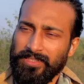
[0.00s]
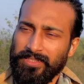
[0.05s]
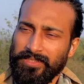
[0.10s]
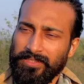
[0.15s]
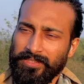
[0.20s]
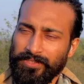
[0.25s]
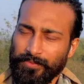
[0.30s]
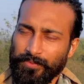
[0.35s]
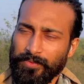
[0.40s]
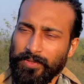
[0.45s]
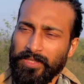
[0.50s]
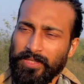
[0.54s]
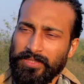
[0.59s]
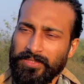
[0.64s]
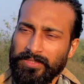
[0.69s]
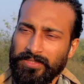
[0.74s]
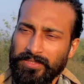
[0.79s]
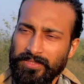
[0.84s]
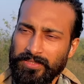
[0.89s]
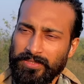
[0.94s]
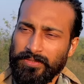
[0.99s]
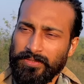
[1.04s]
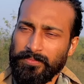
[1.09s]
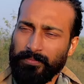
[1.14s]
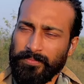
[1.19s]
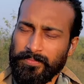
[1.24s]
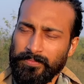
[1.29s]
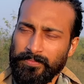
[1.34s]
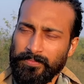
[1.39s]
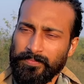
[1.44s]
This very
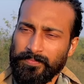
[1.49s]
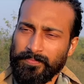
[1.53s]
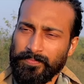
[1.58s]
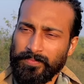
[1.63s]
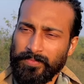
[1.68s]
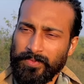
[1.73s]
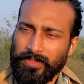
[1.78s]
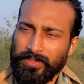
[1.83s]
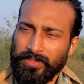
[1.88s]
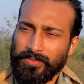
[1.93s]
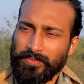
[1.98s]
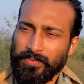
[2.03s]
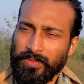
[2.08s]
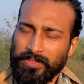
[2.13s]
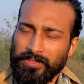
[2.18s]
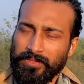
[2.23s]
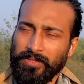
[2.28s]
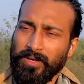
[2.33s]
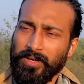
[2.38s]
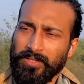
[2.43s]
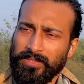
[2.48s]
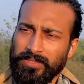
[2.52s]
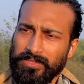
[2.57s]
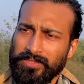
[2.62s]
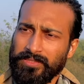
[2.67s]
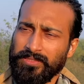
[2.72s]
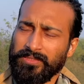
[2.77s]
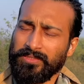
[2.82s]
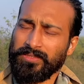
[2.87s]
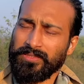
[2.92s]
system, this very God
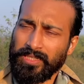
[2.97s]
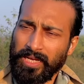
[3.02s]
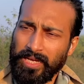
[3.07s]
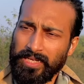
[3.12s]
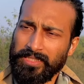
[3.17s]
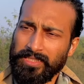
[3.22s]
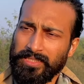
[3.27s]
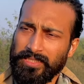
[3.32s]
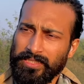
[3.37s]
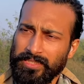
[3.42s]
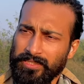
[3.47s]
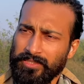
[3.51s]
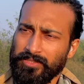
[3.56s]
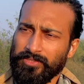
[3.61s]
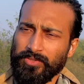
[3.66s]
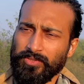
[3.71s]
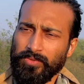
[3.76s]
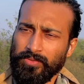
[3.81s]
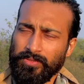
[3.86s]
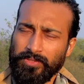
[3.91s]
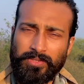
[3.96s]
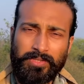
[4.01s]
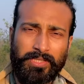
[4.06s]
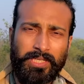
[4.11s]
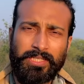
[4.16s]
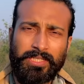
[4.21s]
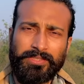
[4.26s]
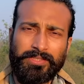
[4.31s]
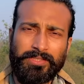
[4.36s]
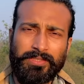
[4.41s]
is residing in its own
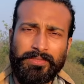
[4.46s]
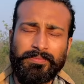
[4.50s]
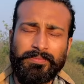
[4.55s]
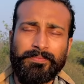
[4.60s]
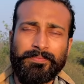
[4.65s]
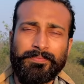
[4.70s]
creation.